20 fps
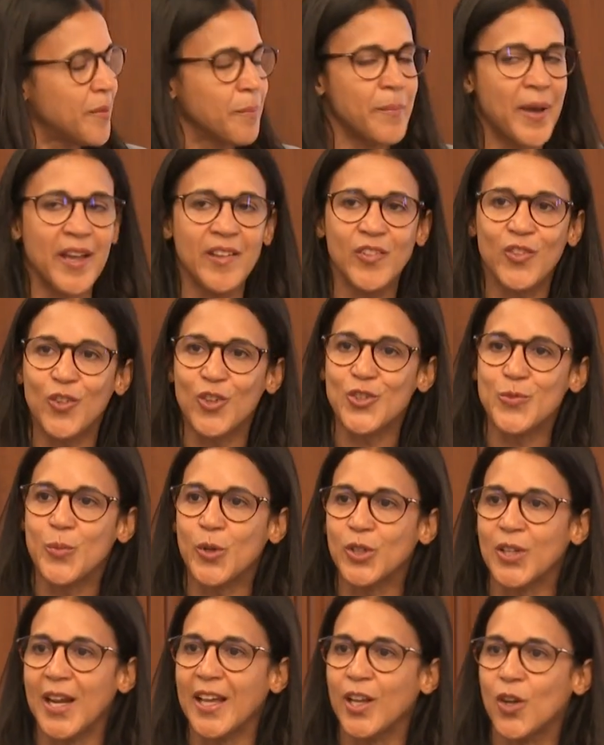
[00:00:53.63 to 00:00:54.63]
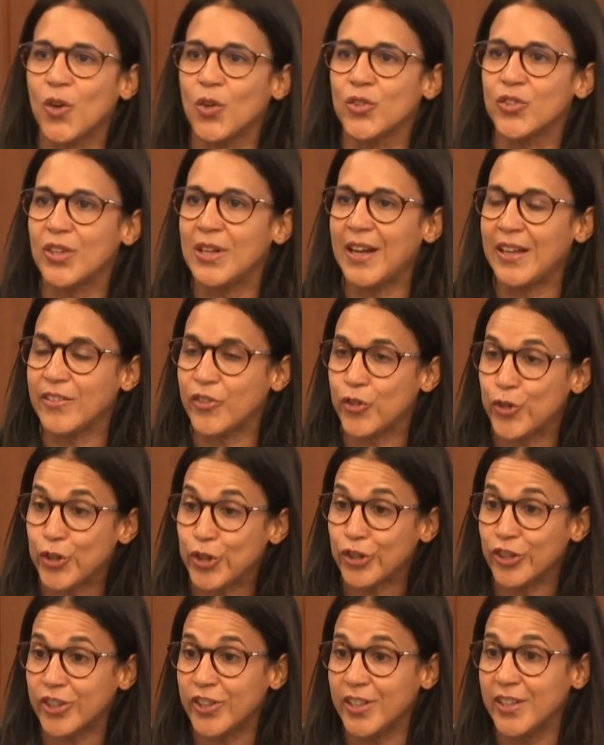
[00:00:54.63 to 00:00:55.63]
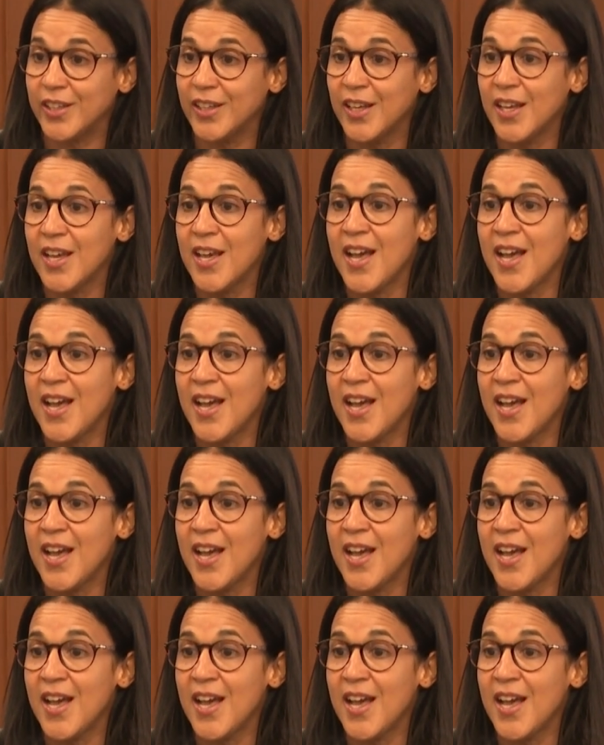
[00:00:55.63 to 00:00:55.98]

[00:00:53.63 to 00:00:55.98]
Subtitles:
investors, but like country like Turkey